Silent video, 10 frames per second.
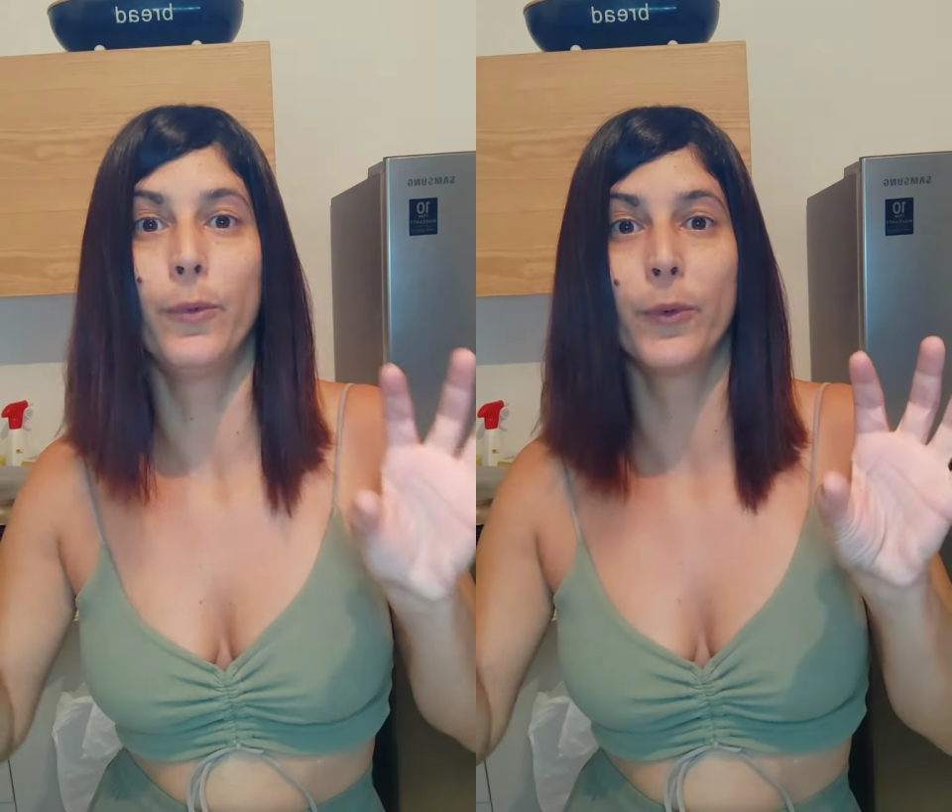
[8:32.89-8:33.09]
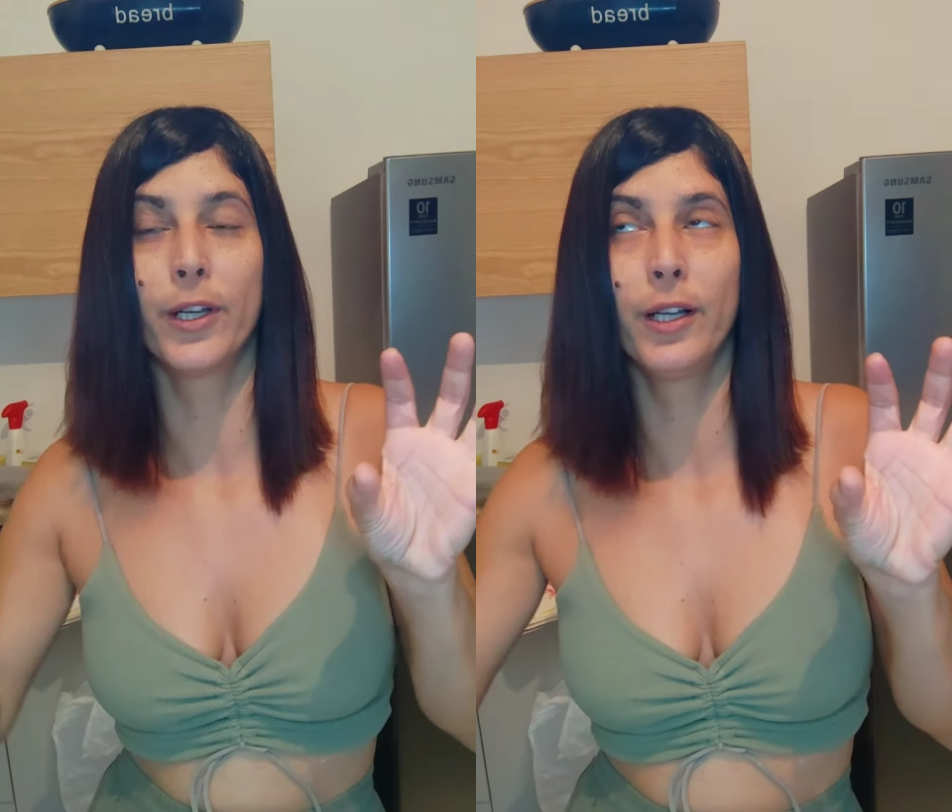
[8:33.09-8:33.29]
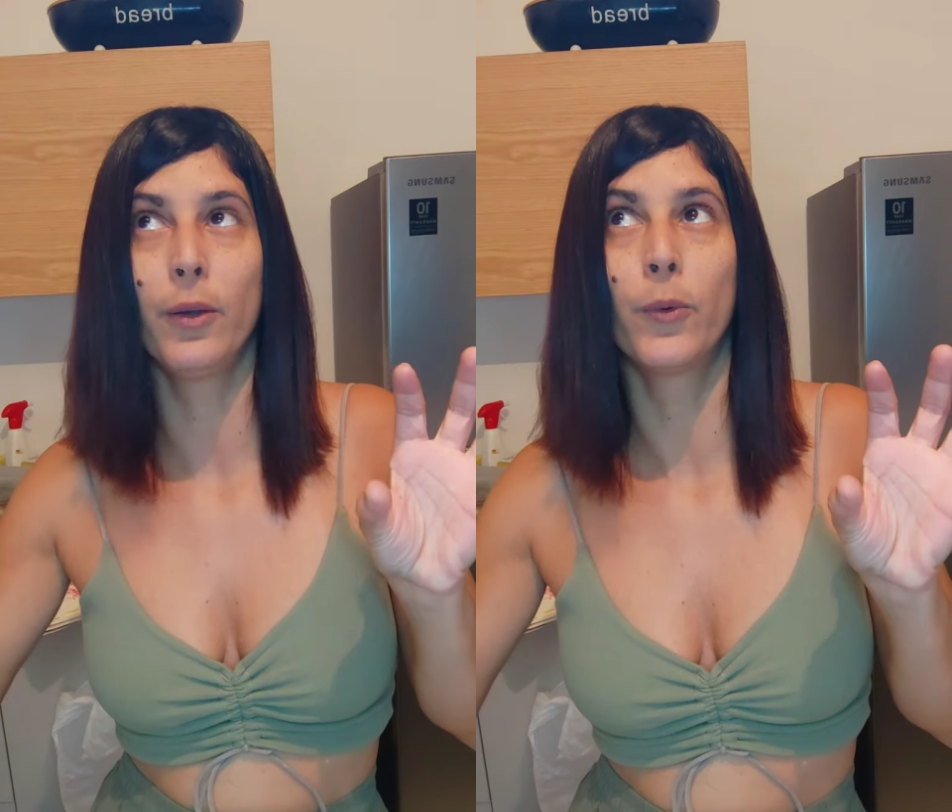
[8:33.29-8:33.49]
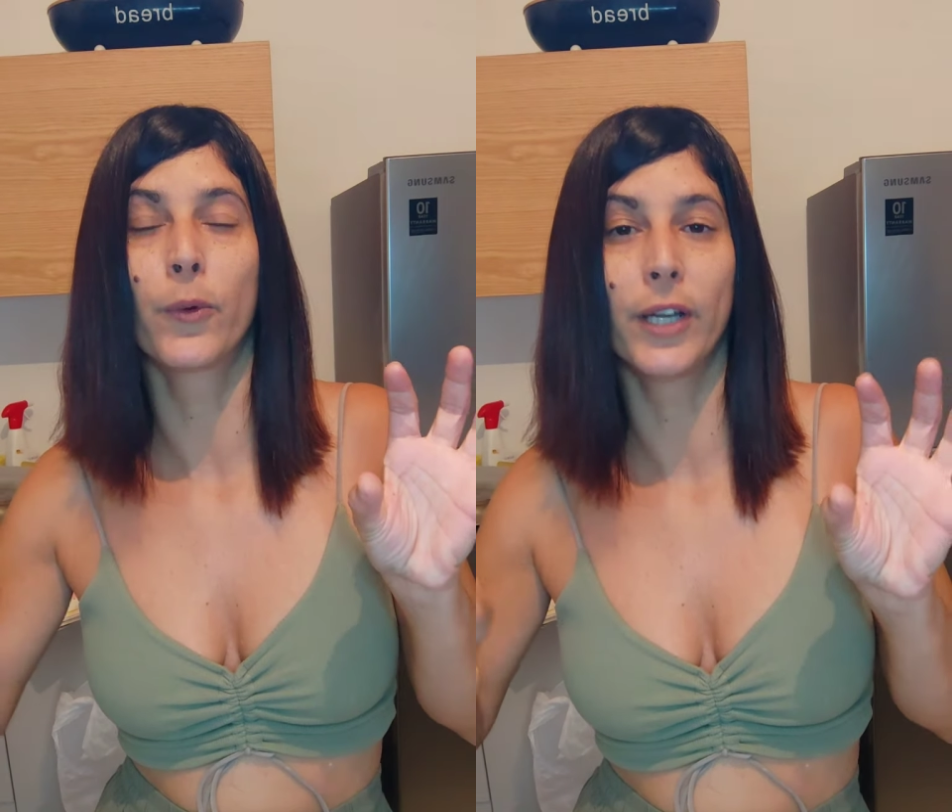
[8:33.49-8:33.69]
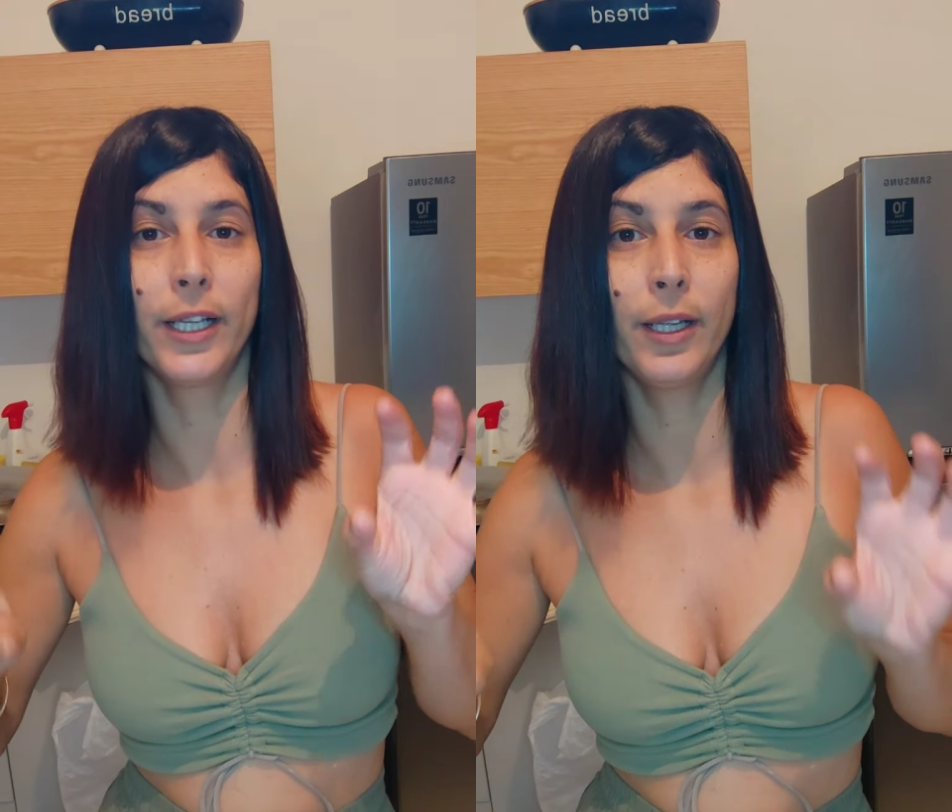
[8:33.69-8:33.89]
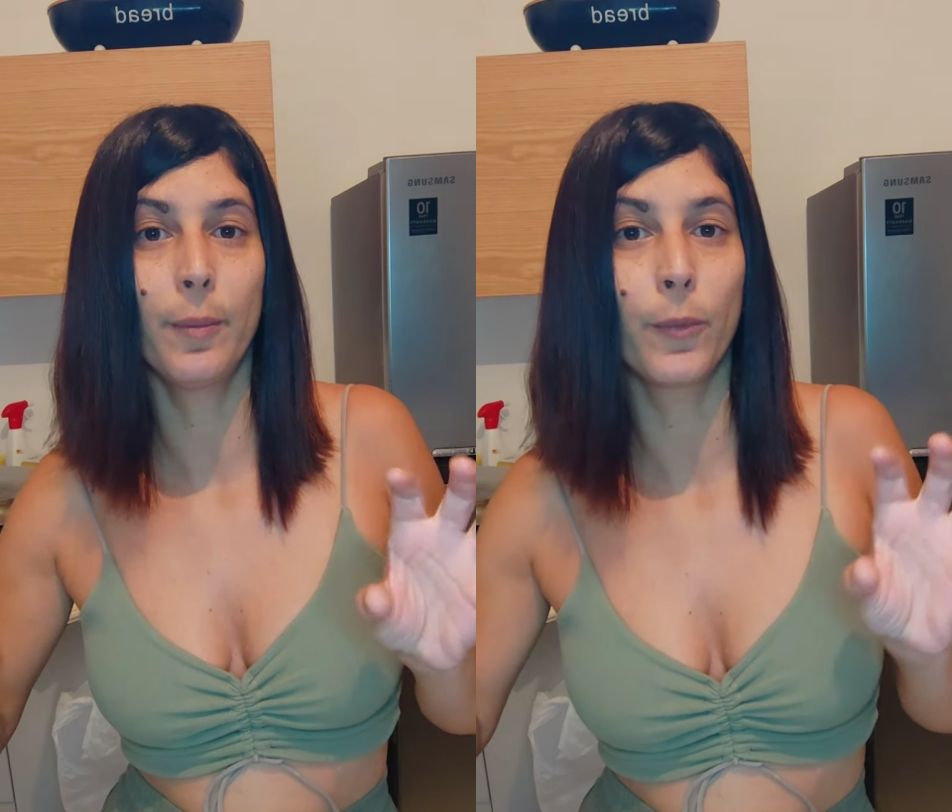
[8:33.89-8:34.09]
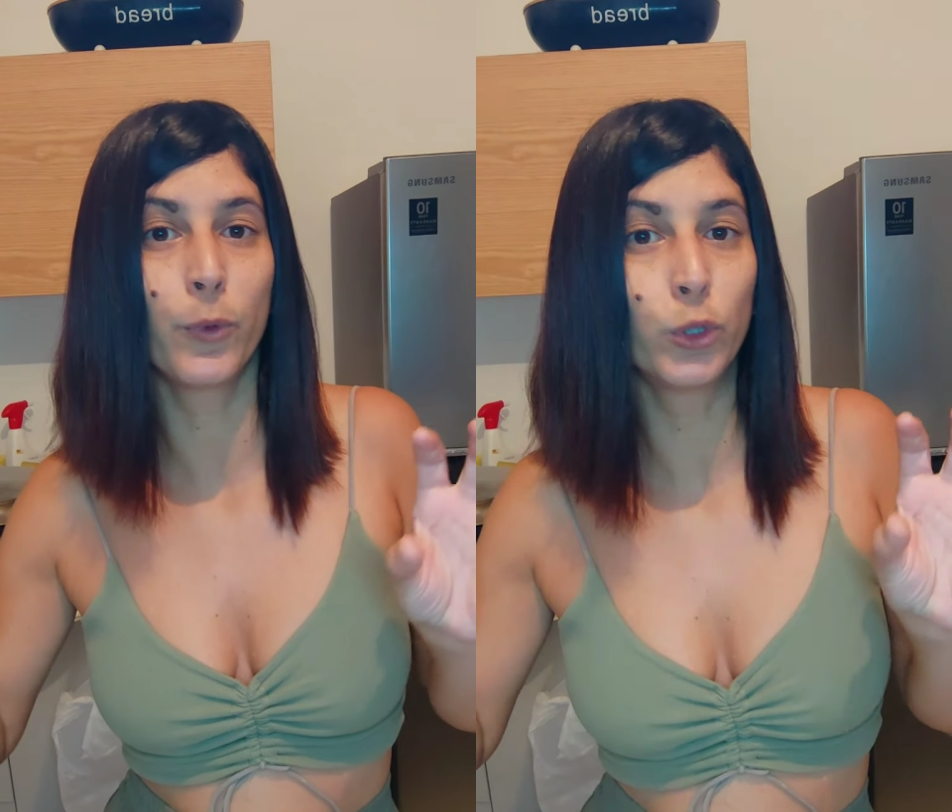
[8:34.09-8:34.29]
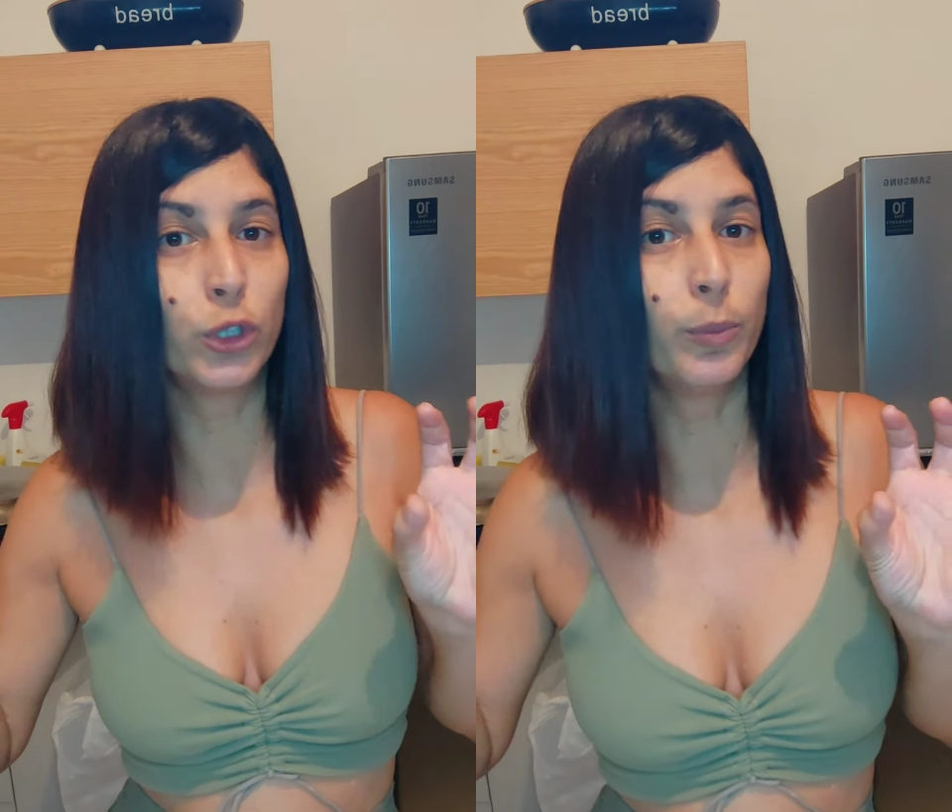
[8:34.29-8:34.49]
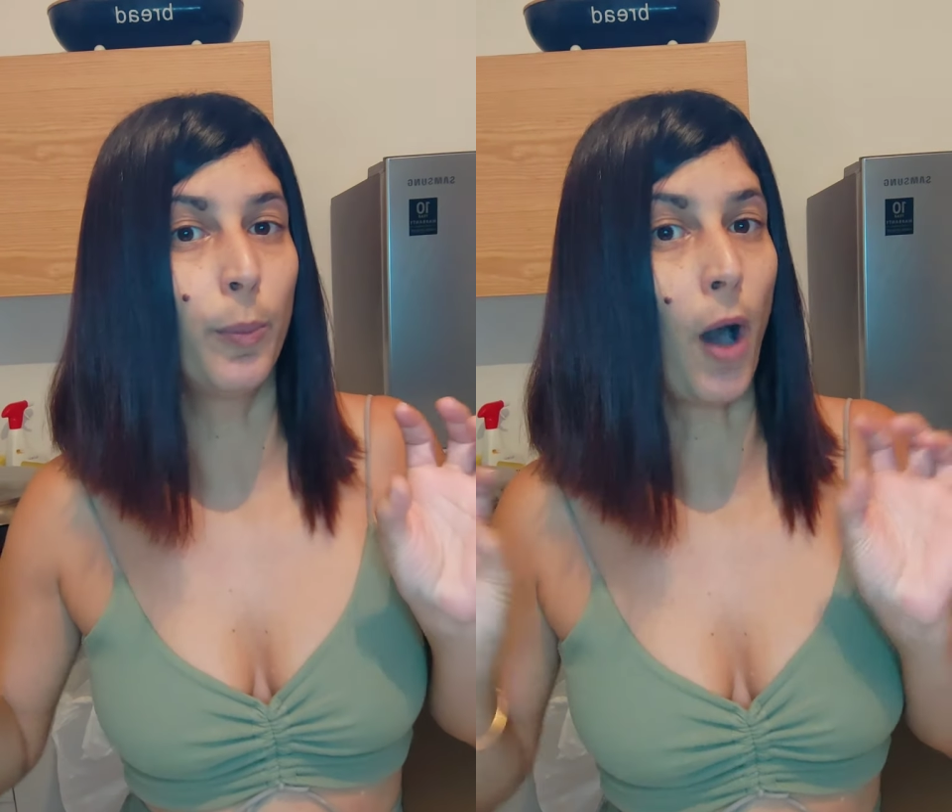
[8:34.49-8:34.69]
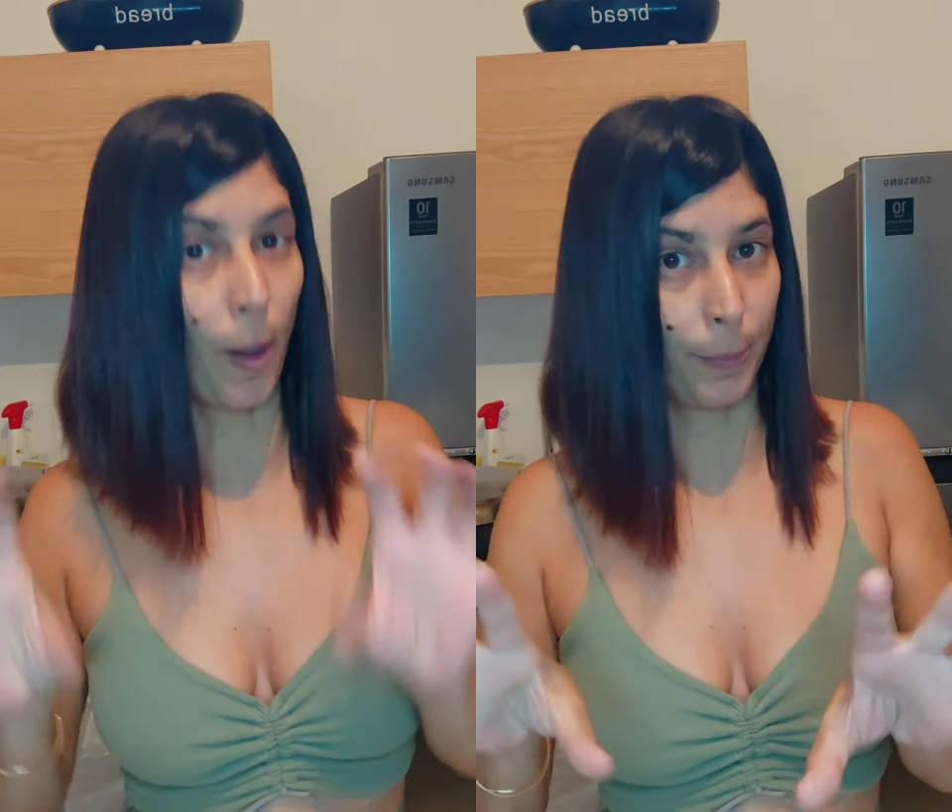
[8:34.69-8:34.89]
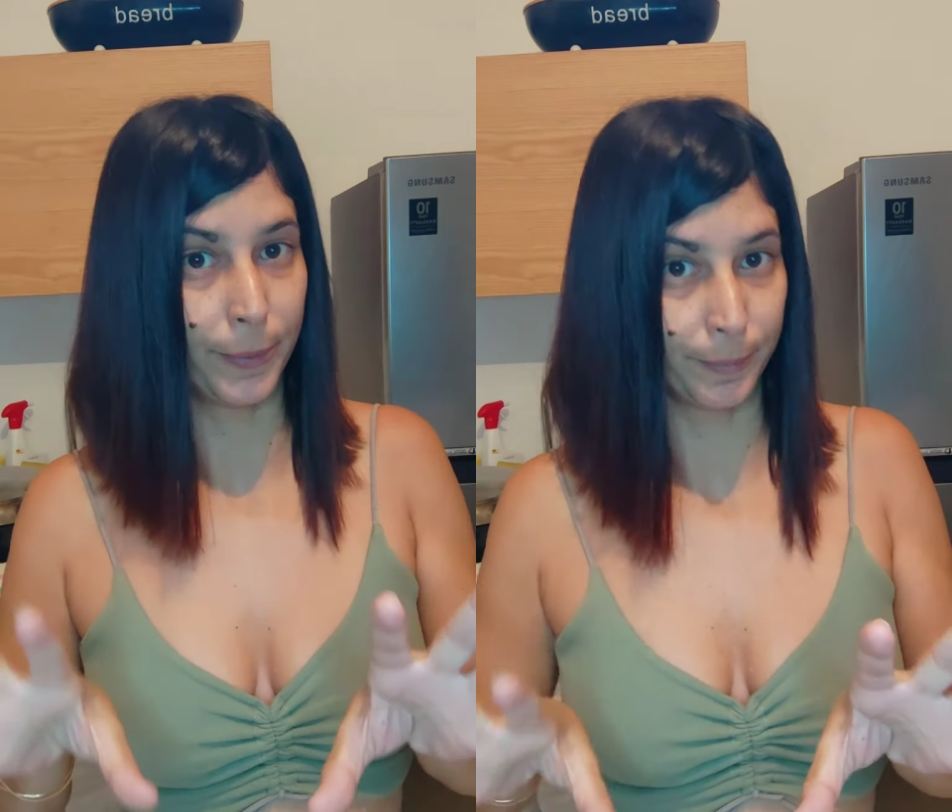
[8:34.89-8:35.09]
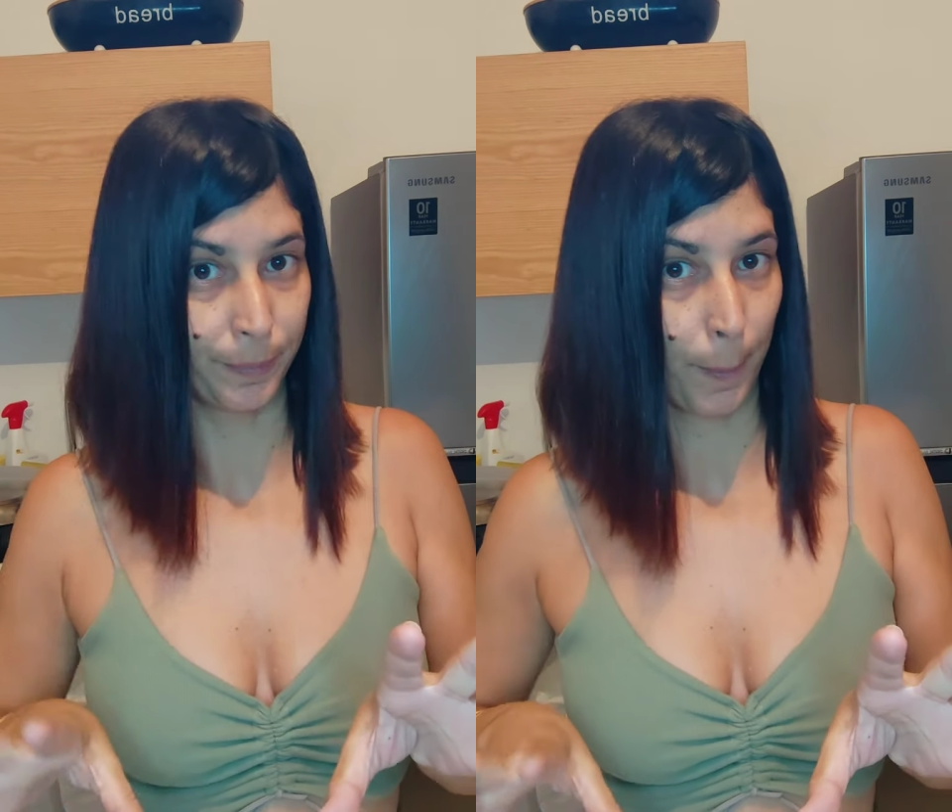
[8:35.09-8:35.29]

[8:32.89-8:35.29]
really would pop